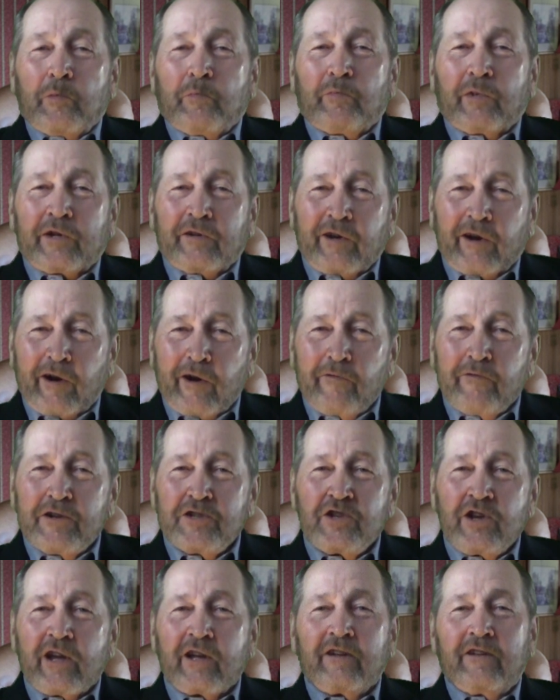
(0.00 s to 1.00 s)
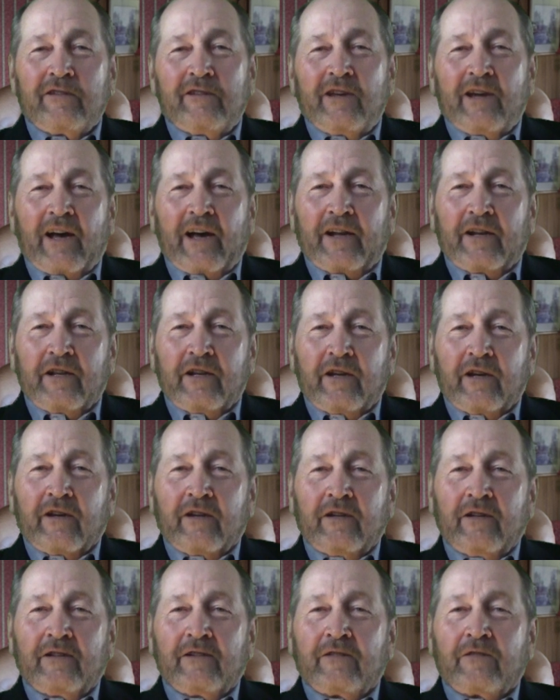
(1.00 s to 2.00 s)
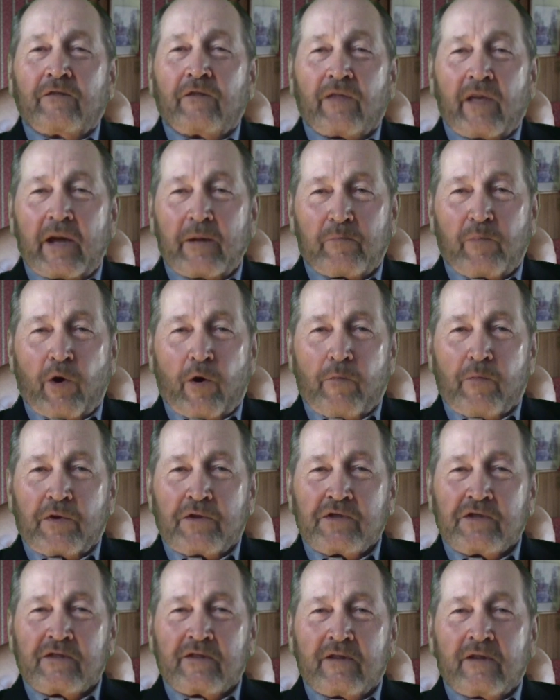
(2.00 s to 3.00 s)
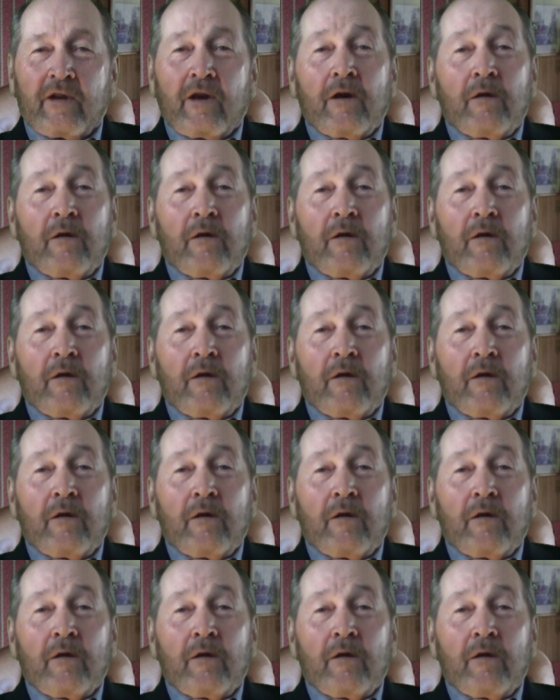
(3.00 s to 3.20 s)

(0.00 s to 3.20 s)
But Terry rejected the idea for that purpose